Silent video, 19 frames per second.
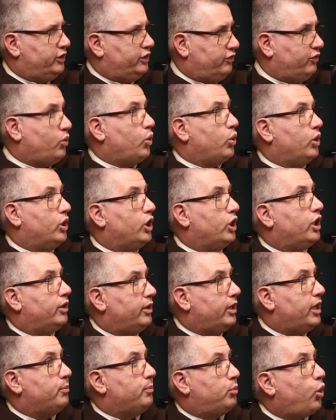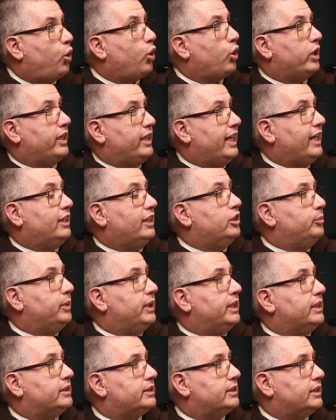four important
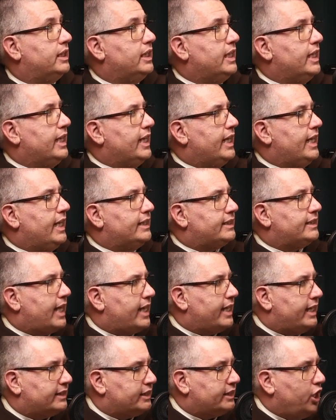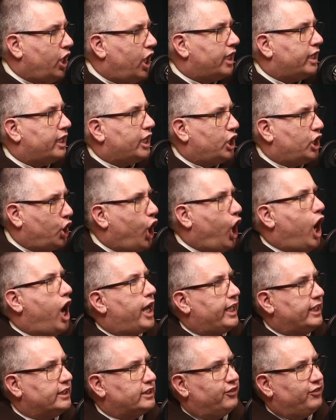elements, is that it's not
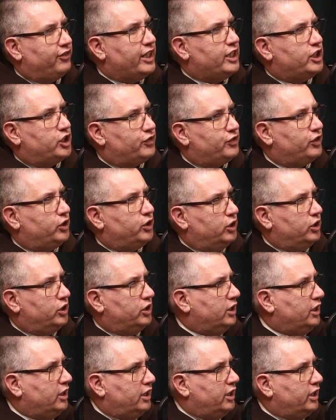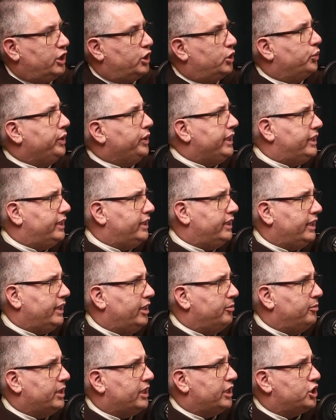God as a vengeful Greek
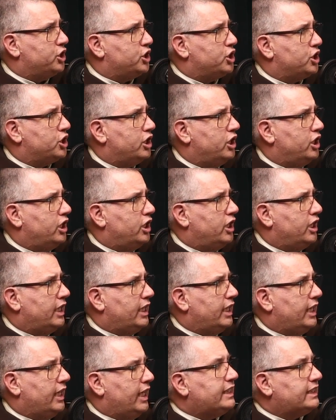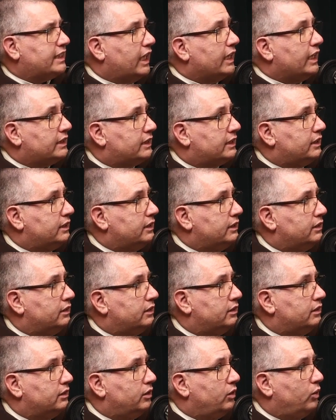image. It's us.
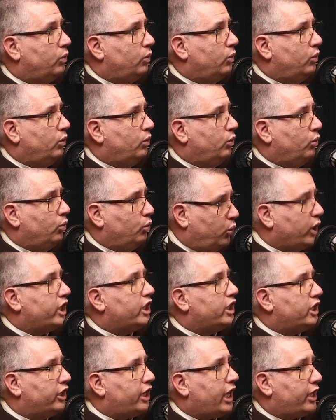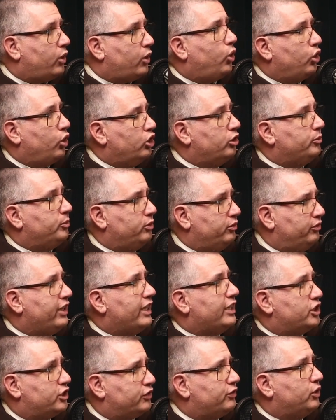Mm-hmm. We're that horrible,
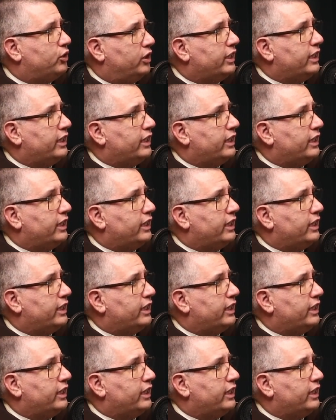vengeful